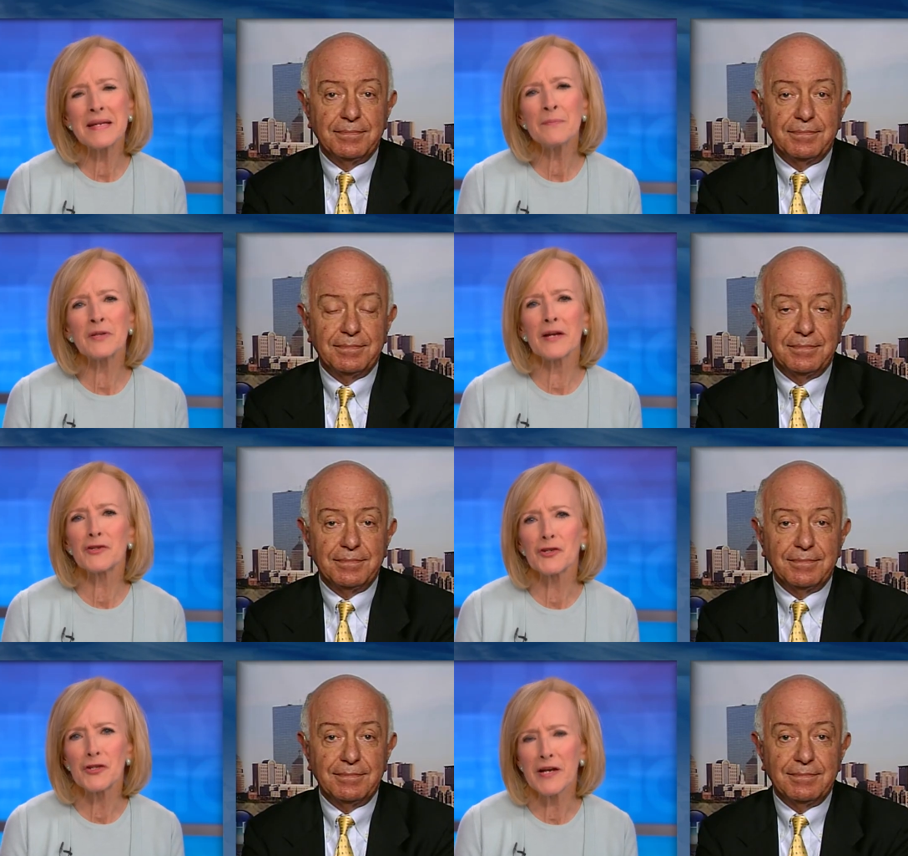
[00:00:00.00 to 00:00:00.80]
Speaker 1: seems like
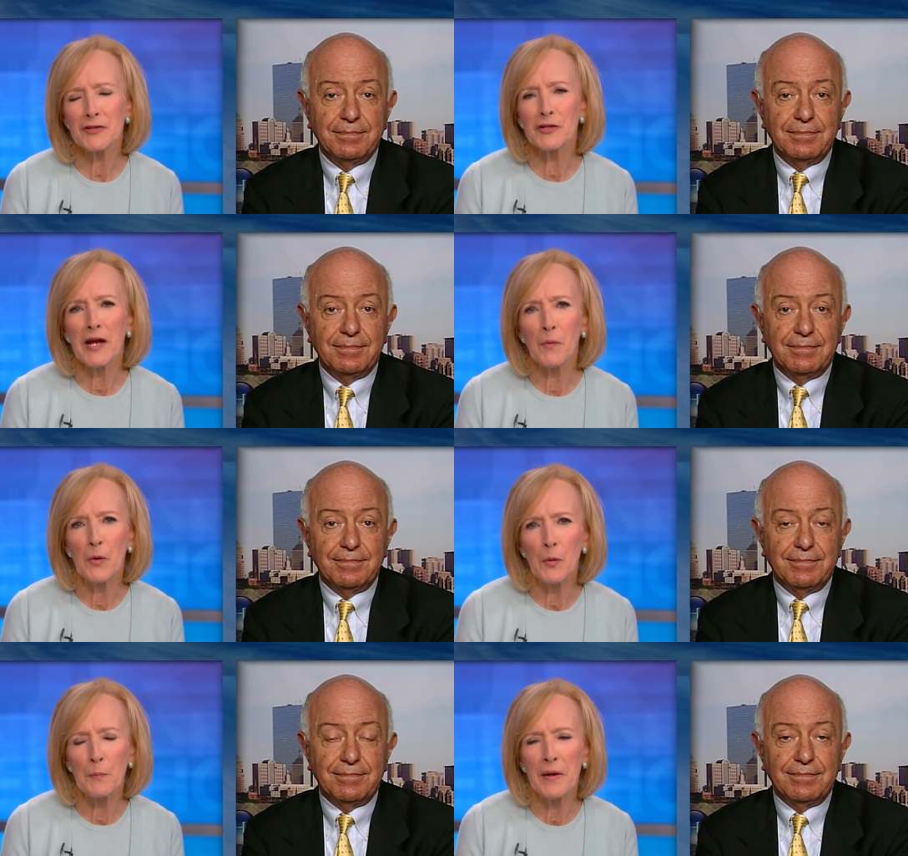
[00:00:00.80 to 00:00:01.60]
just yesterday
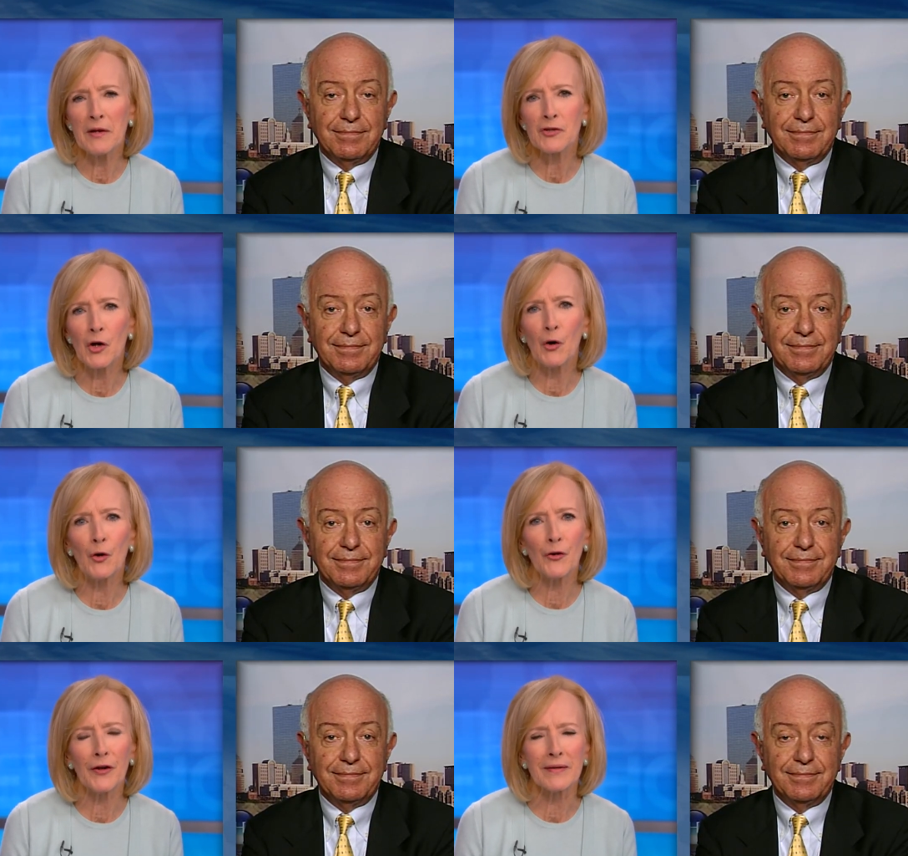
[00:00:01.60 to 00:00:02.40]
we were being
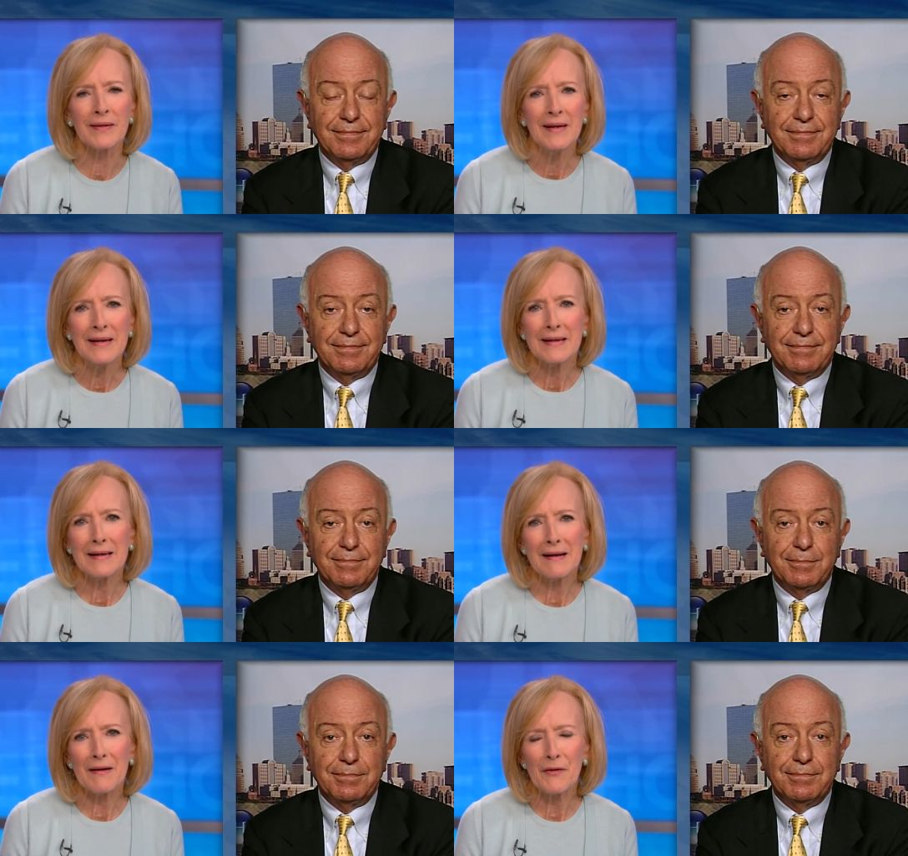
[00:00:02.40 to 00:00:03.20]
told that
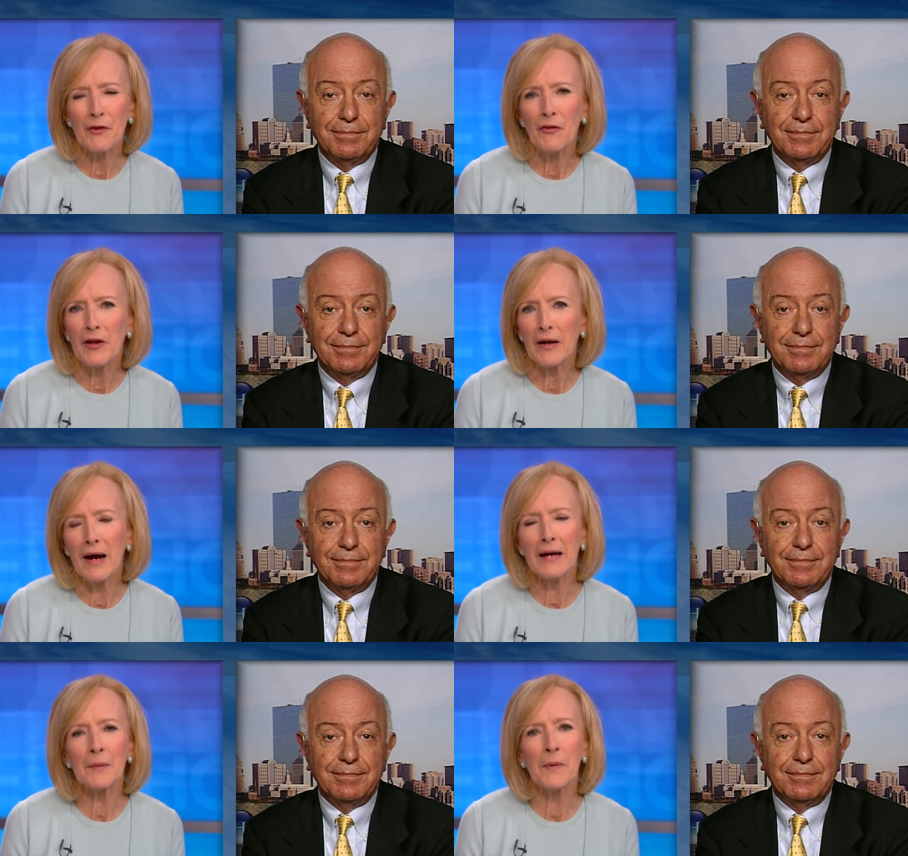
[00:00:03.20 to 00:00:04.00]
uh, that the
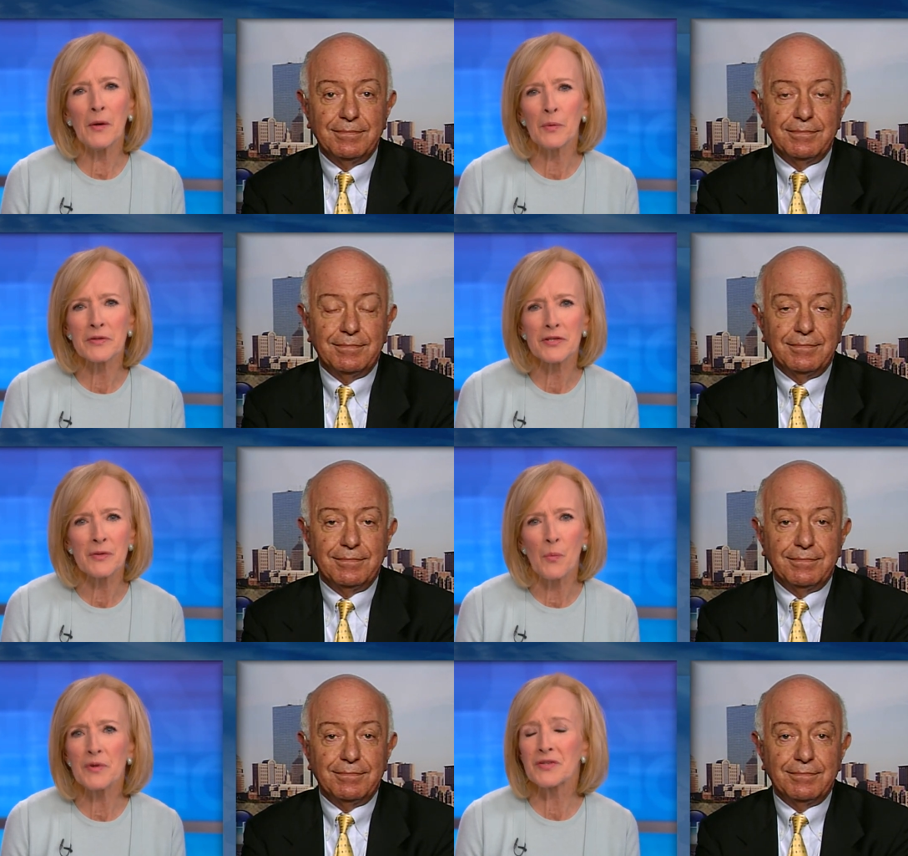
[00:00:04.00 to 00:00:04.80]
economy was
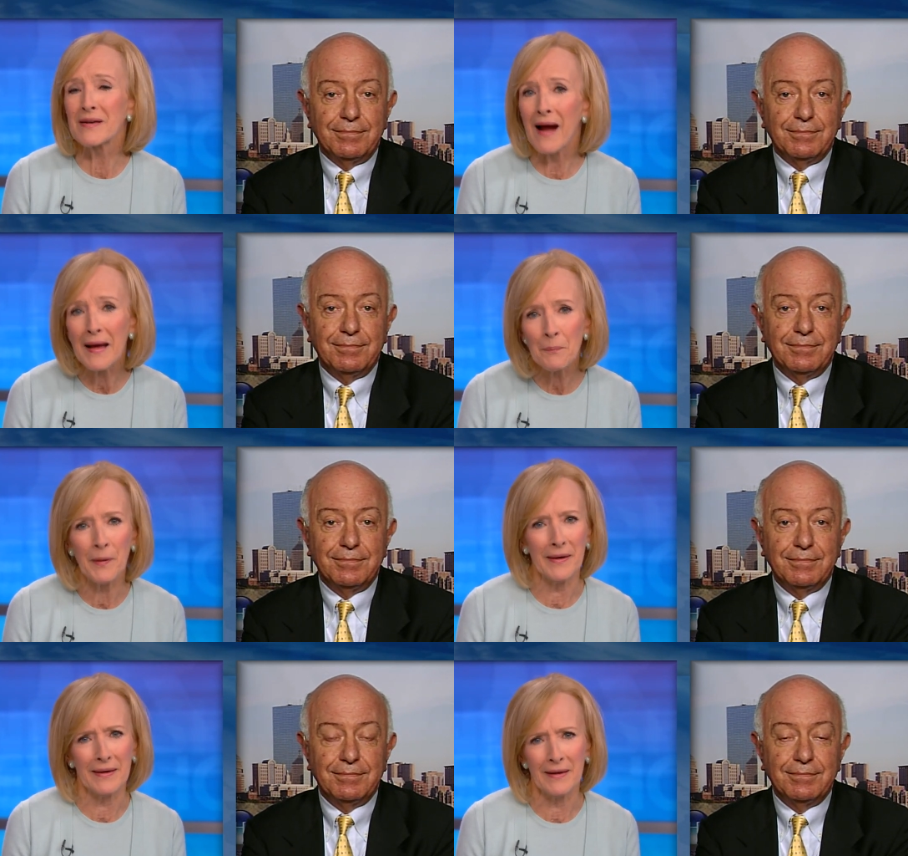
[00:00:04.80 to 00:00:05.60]
was not
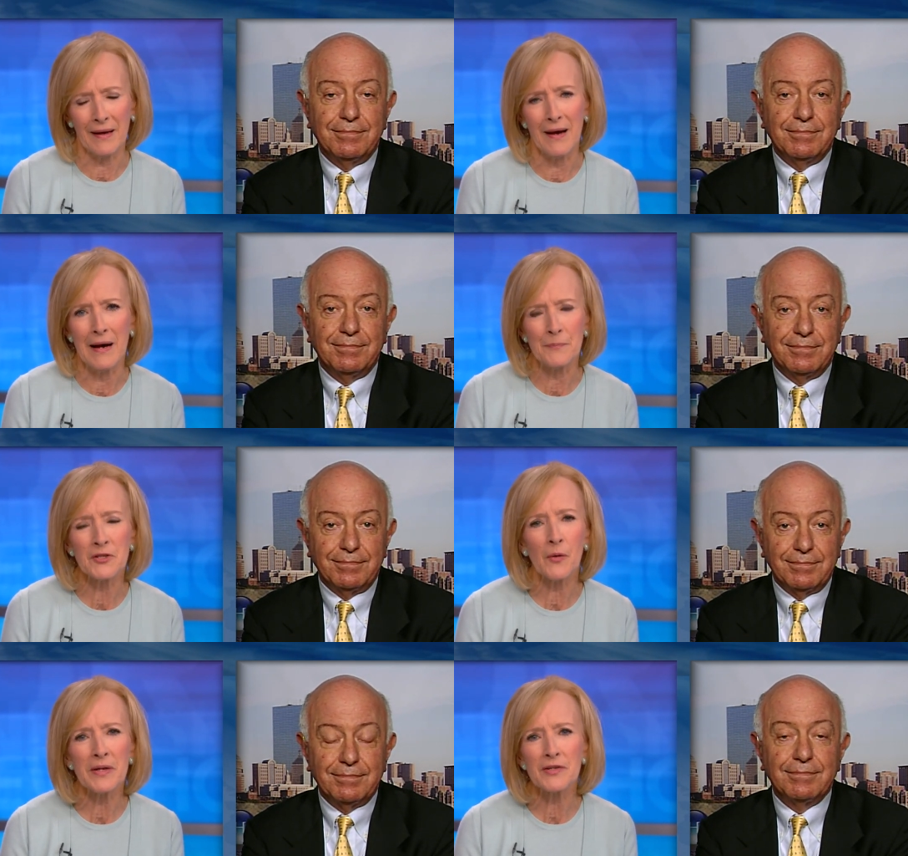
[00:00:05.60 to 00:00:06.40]
picking up.
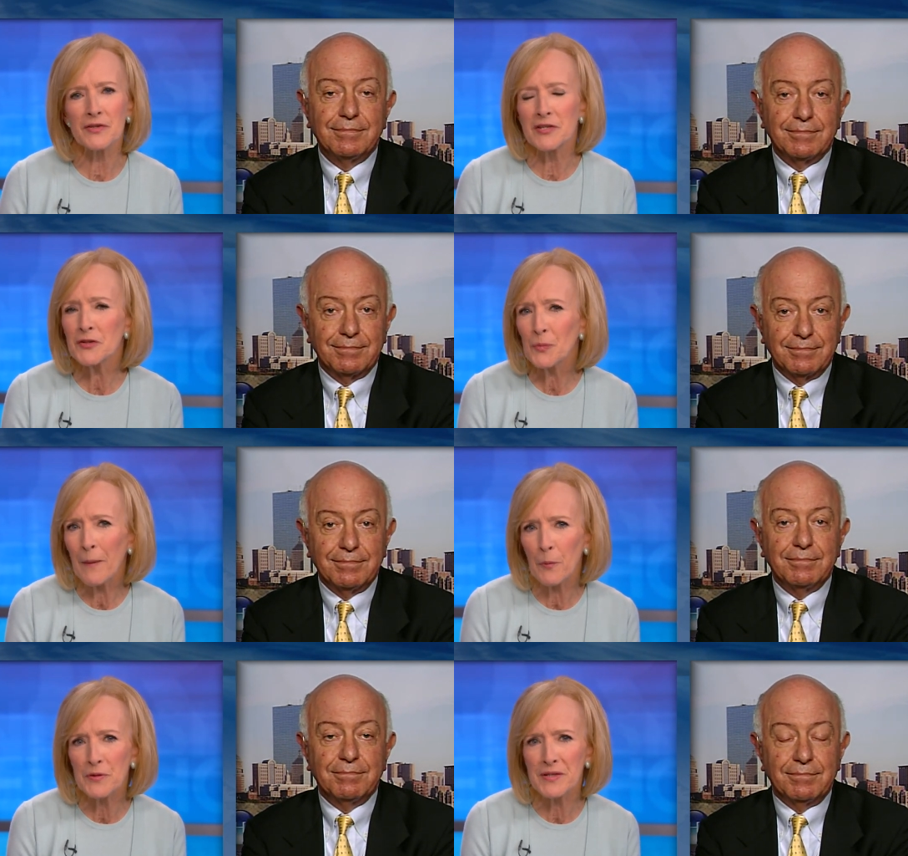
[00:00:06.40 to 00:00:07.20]
So, it, does this
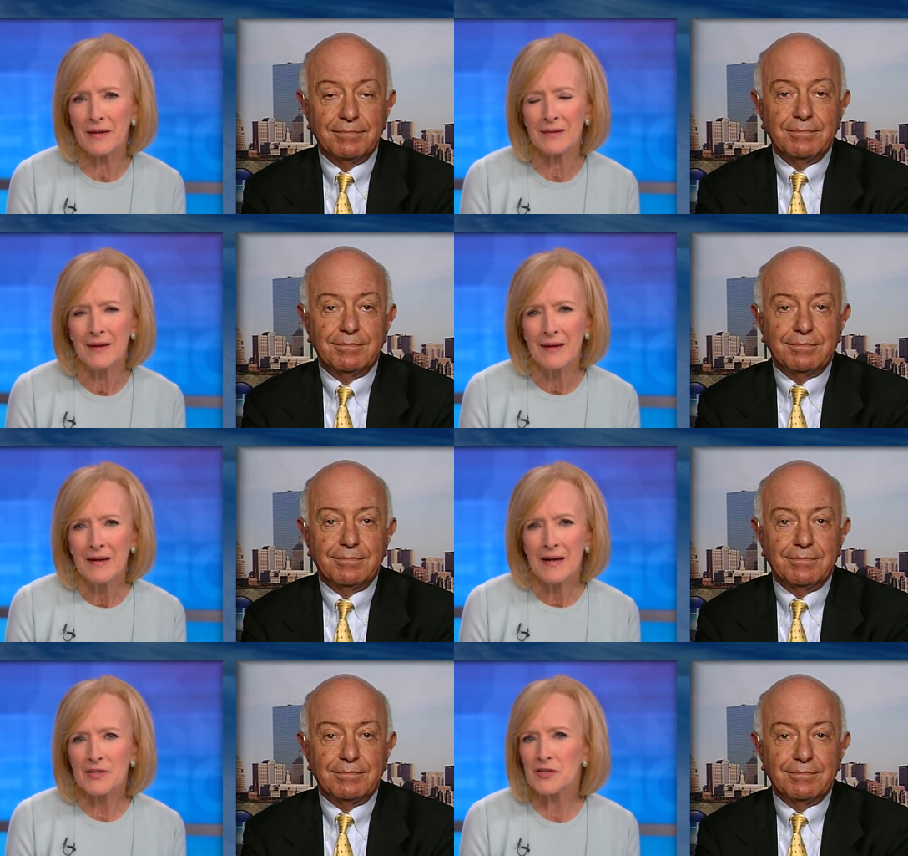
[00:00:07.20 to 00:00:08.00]
represent
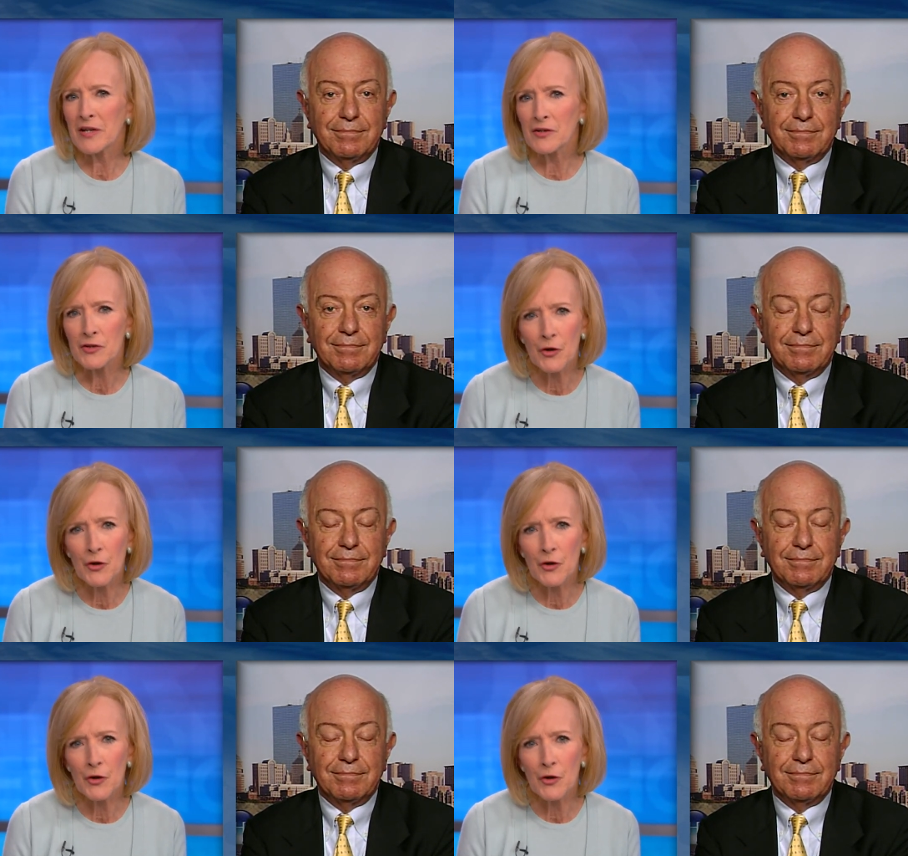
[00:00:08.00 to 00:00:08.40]
a sudden